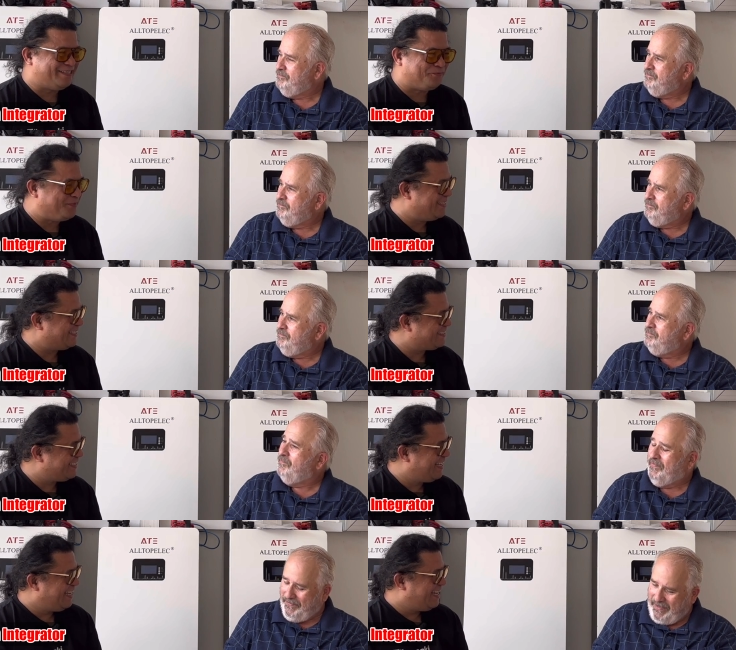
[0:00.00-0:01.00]
Speaker 1: it's a
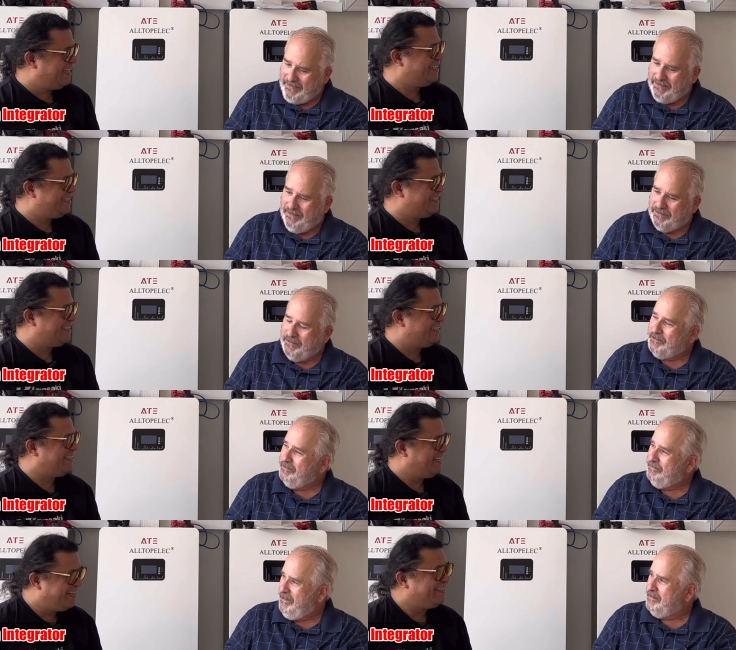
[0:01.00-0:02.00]
peanut. Easy
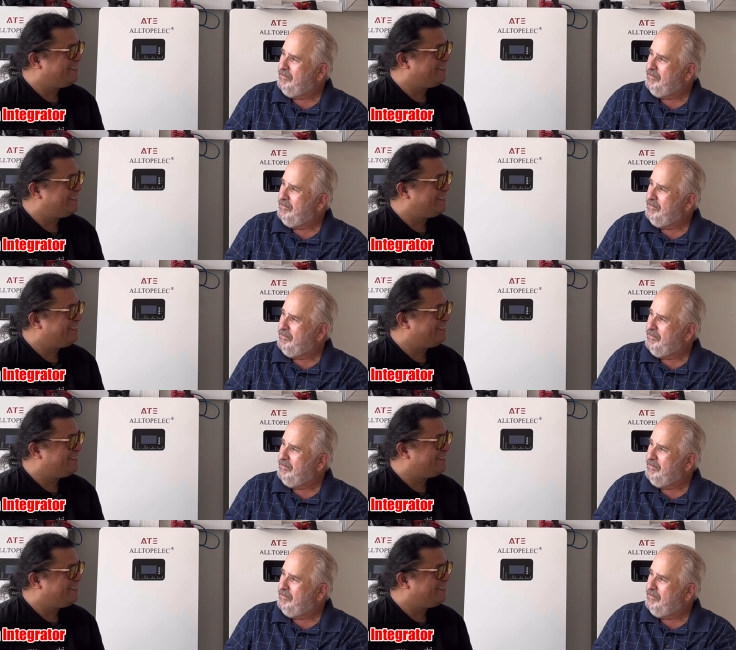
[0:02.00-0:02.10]
decision. yeah.